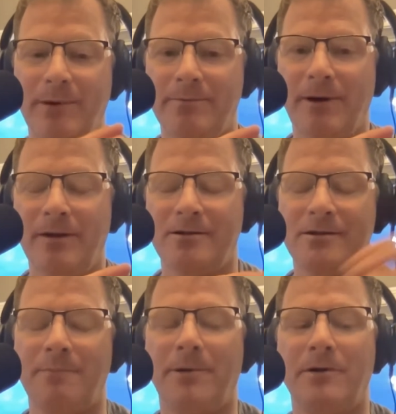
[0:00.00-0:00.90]
as the
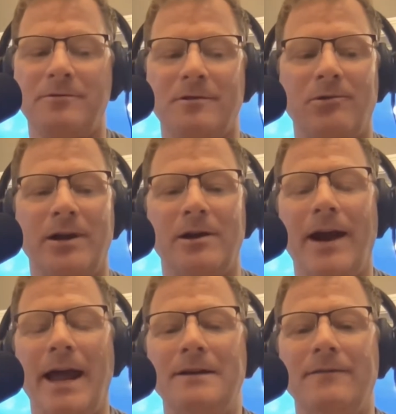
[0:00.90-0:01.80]
same parts of the brain are
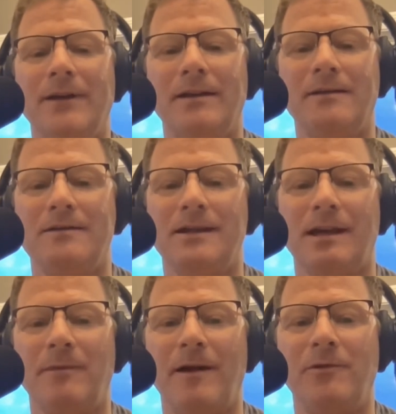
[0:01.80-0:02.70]
activated to the
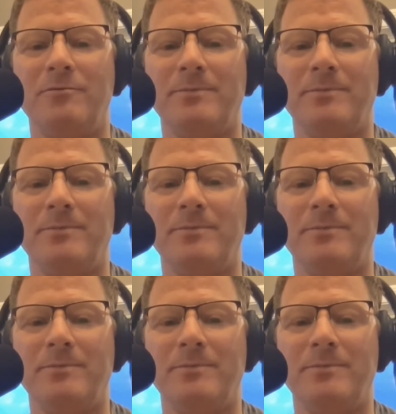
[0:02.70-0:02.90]
same levels,